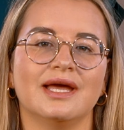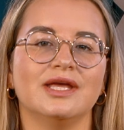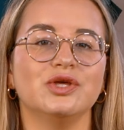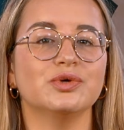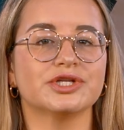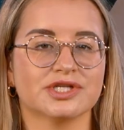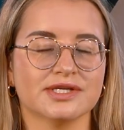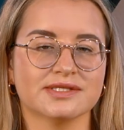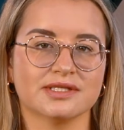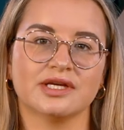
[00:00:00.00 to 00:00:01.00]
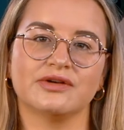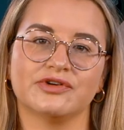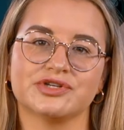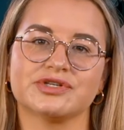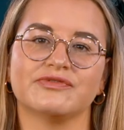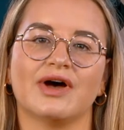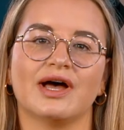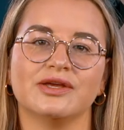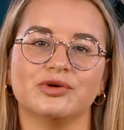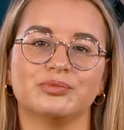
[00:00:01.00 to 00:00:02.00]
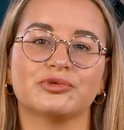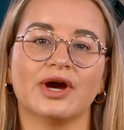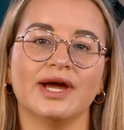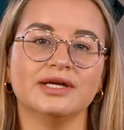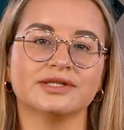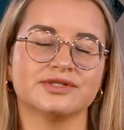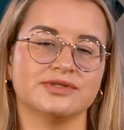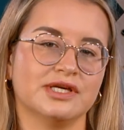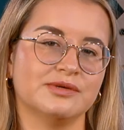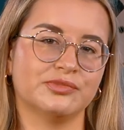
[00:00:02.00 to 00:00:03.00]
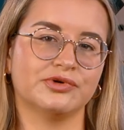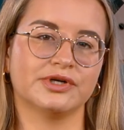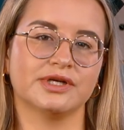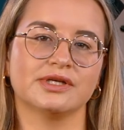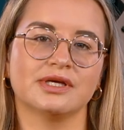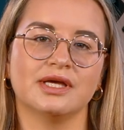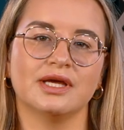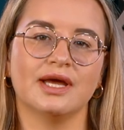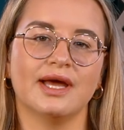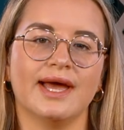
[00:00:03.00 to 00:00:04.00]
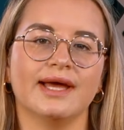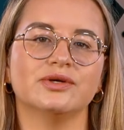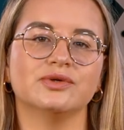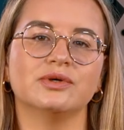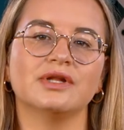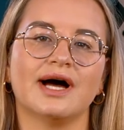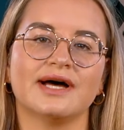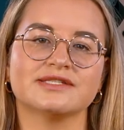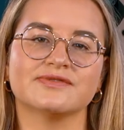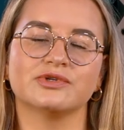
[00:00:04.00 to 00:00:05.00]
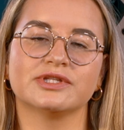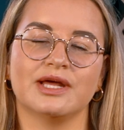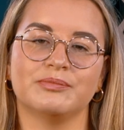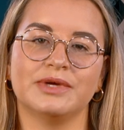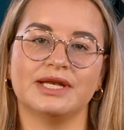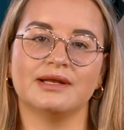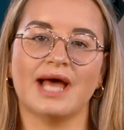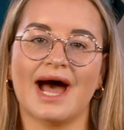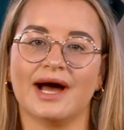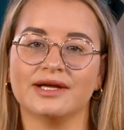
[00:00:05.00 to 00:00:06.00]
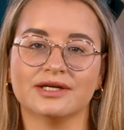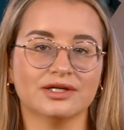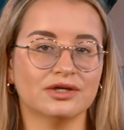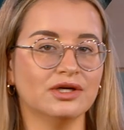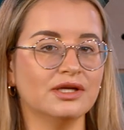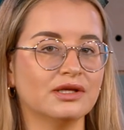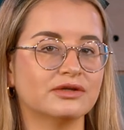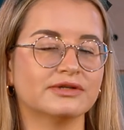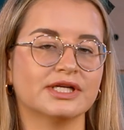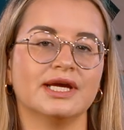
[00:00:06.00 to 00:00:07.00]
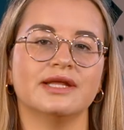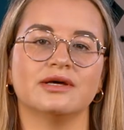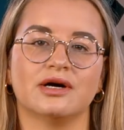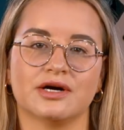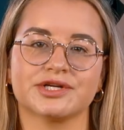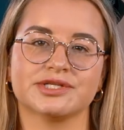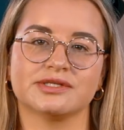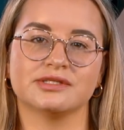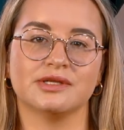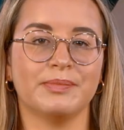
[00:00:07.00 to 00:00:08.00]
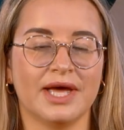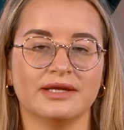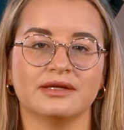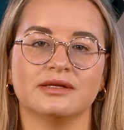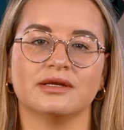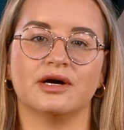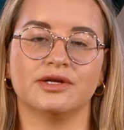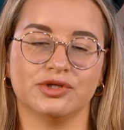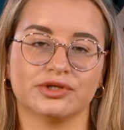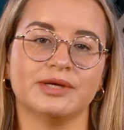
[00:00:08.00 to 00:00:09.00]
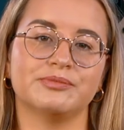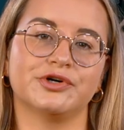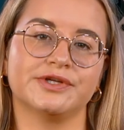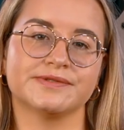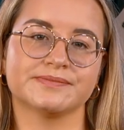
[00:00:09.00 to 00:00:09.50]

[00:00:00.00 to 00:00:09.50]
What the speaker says: You adjust the conversion value prior to the import, and Google Ads will then bid higher or lower in the auction dependent on your input.